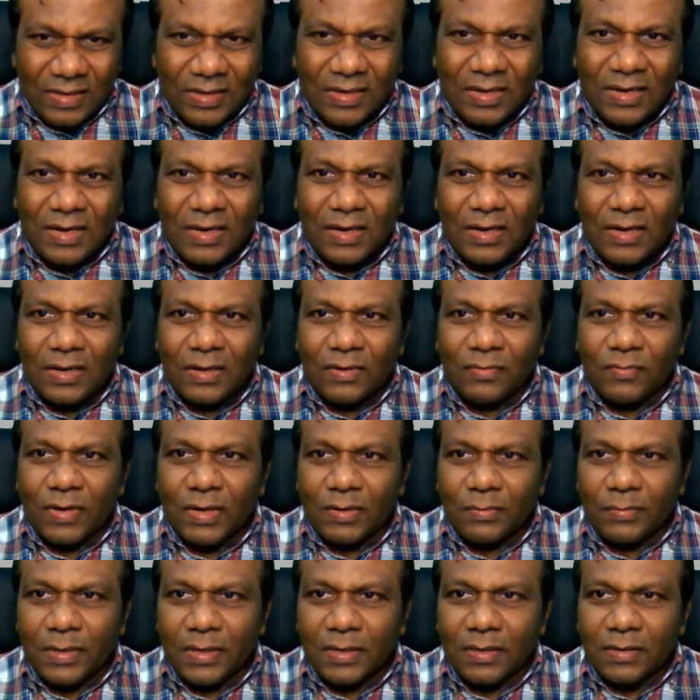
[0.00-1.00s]
Uh,
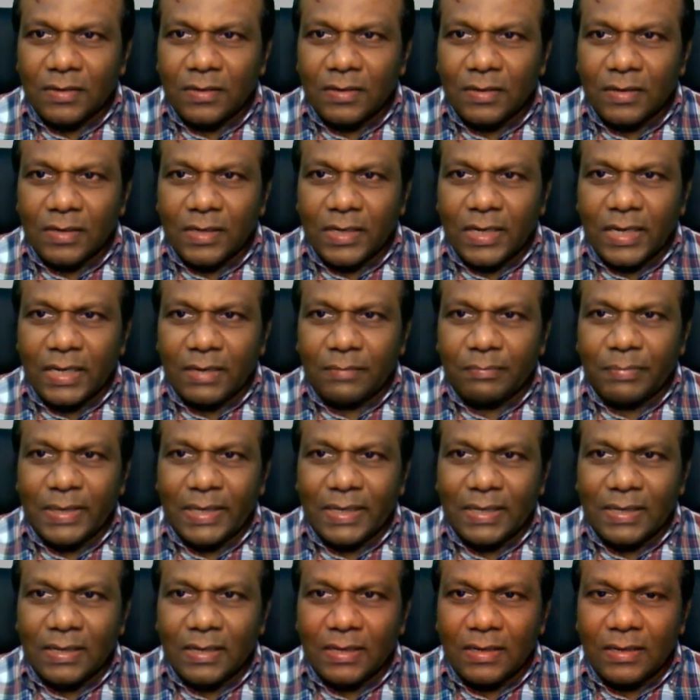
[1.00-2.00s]
one minute. Again,
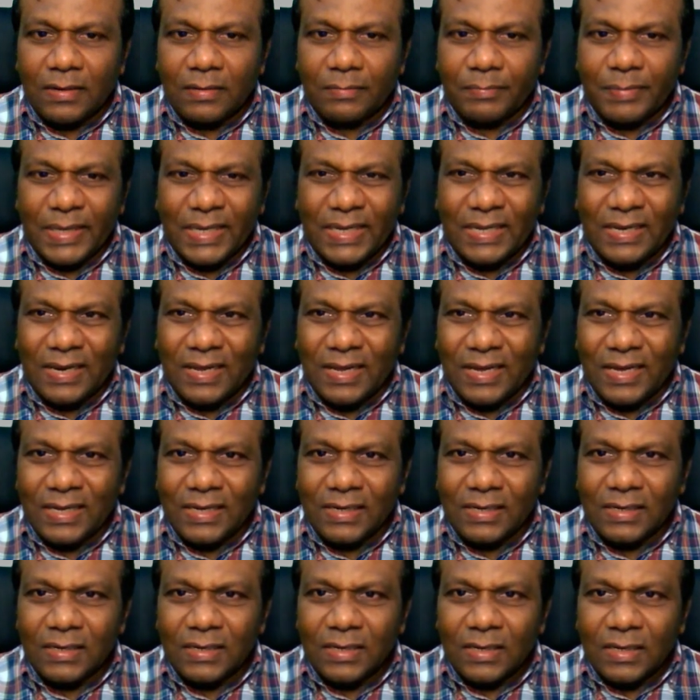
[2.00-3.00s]
pick, uh, pick
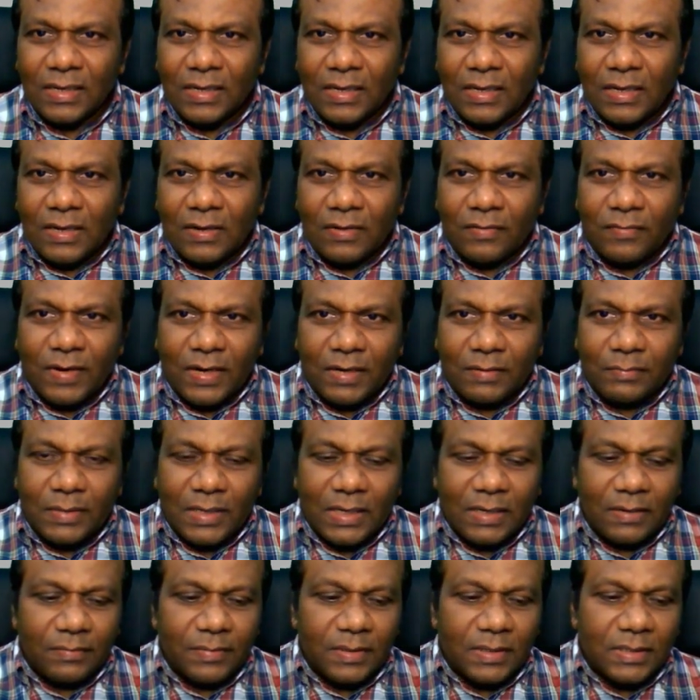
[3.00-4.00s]
line, uh, one
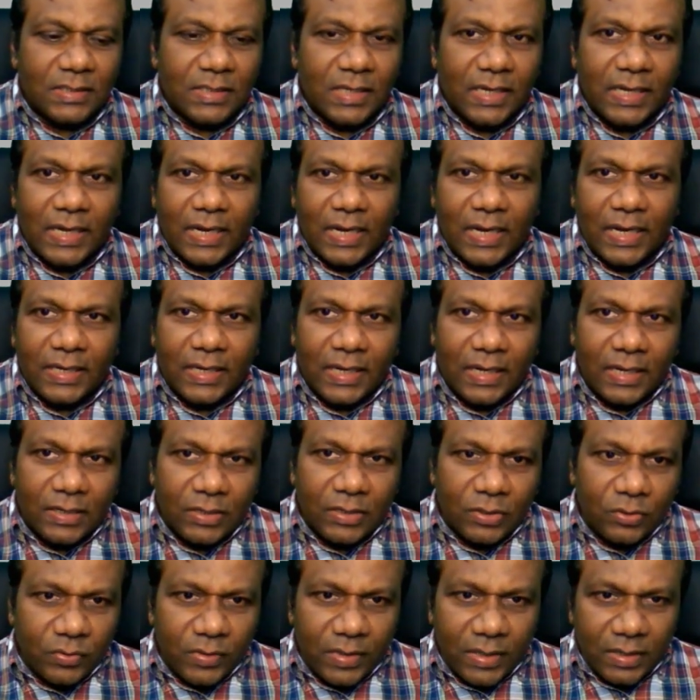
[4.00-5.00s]
millimeter, I, I
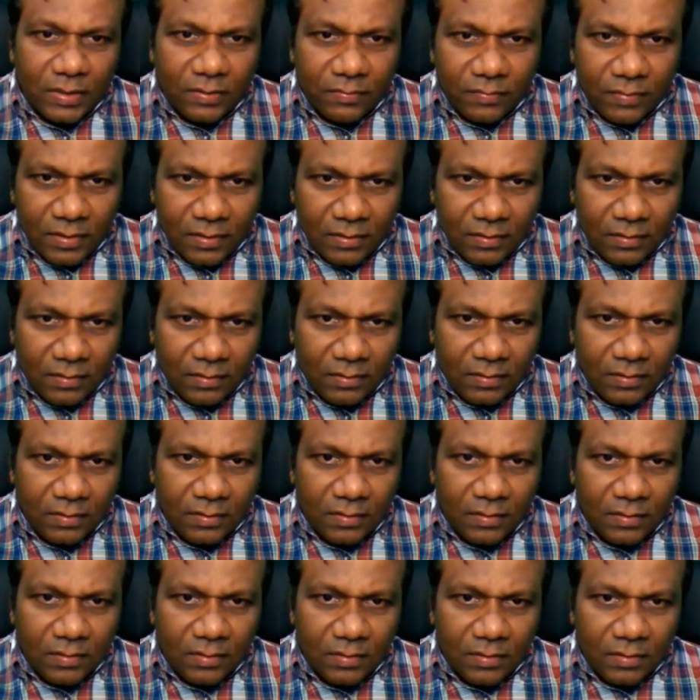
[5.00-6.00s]
undo that one.
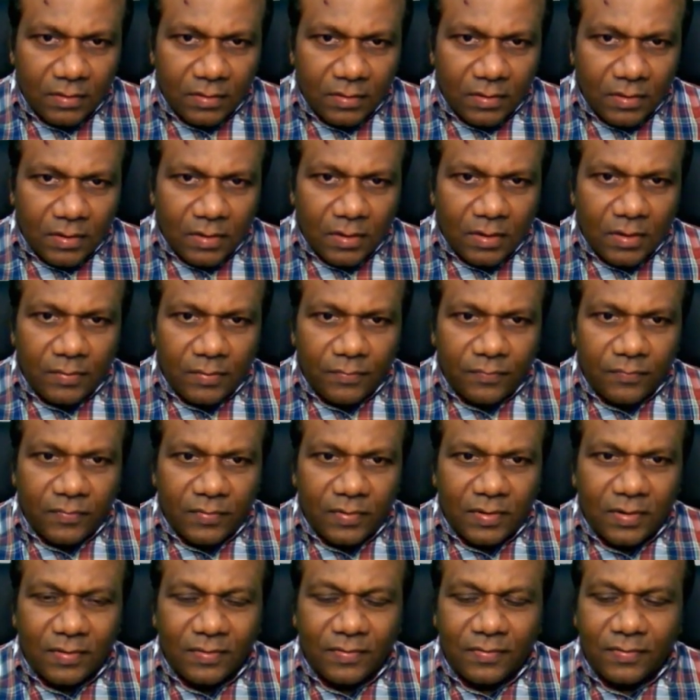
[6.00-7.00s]

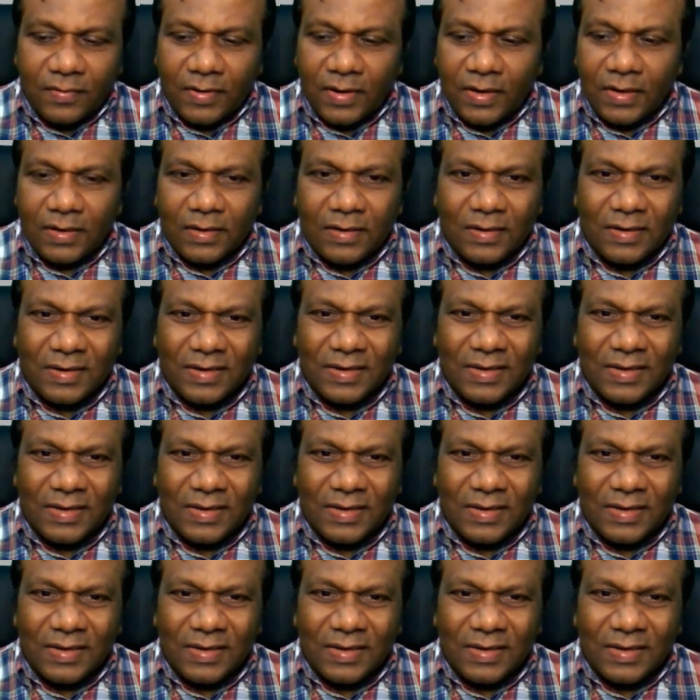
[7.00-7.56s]
Upwards, right.